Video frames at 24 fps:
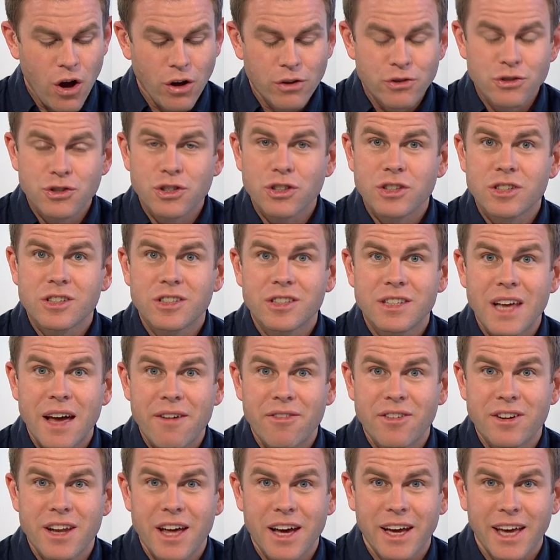on just
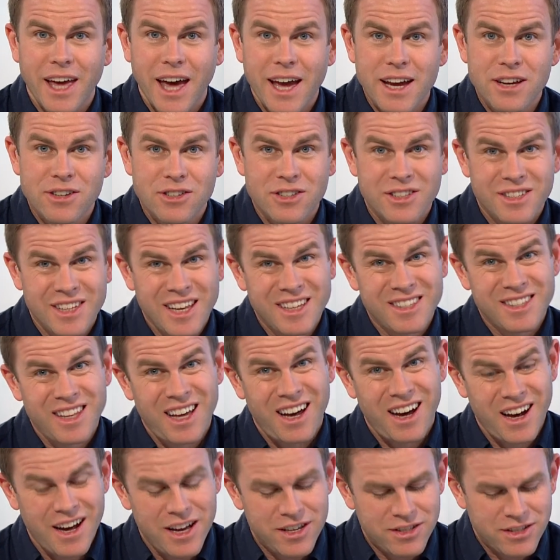seven occasions. That's the
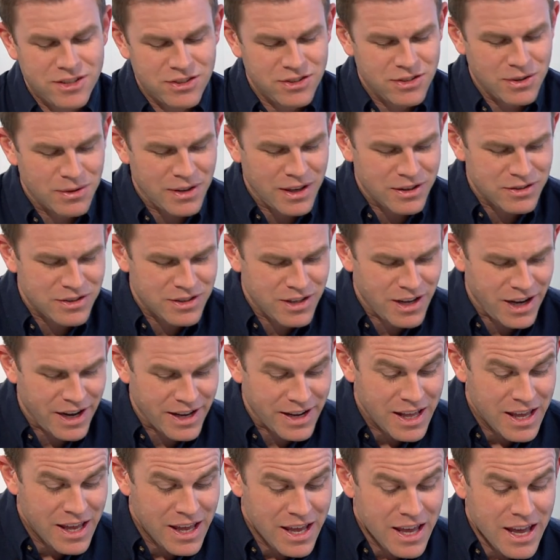mm. highest since mm.
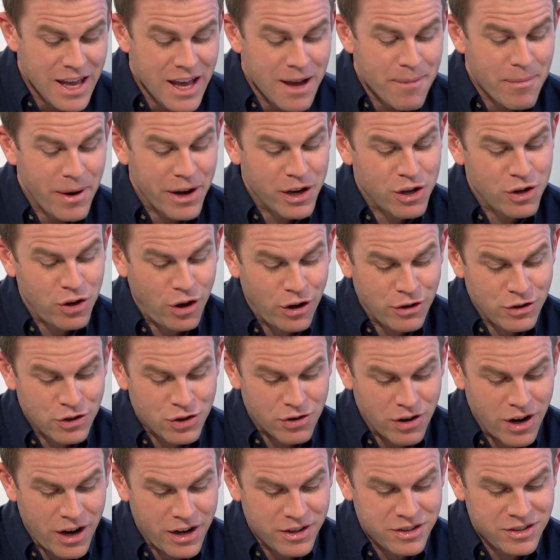2009. Wow. By
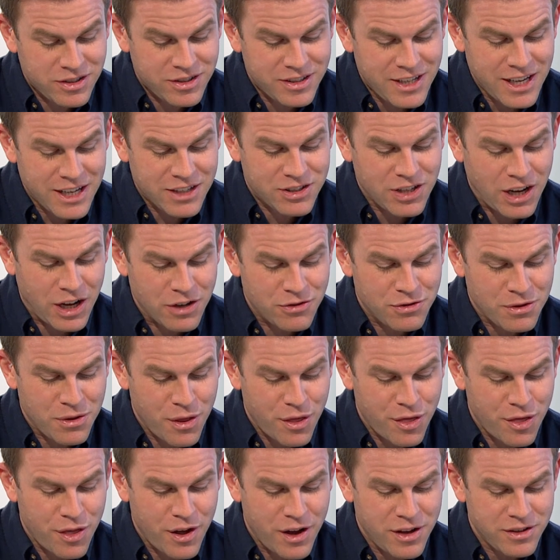contrast,
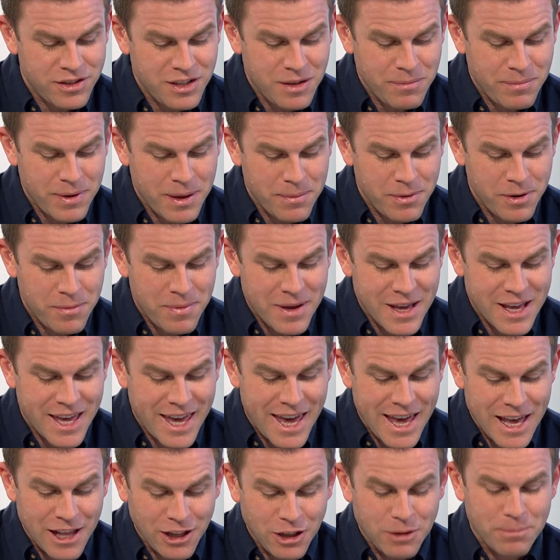613 people have been
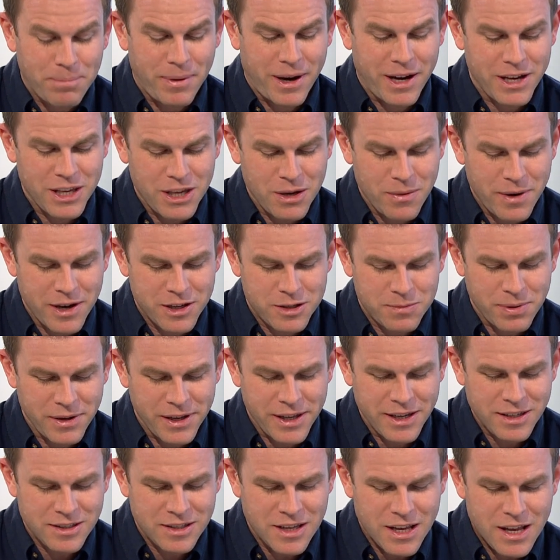killed by US yeah.
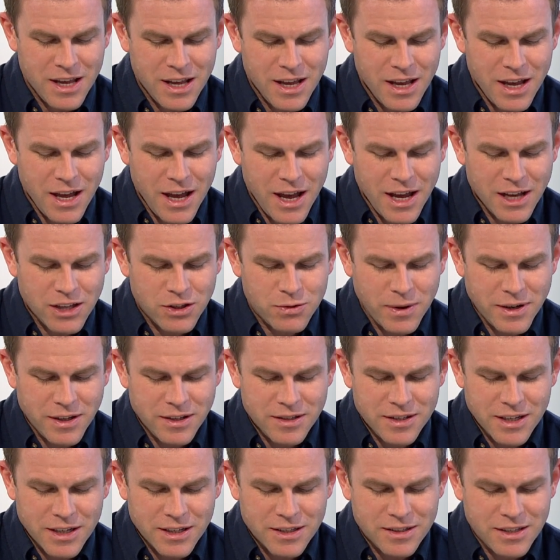police in
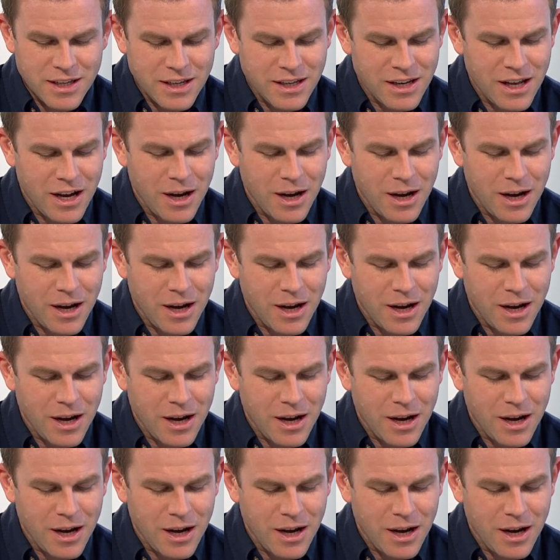2016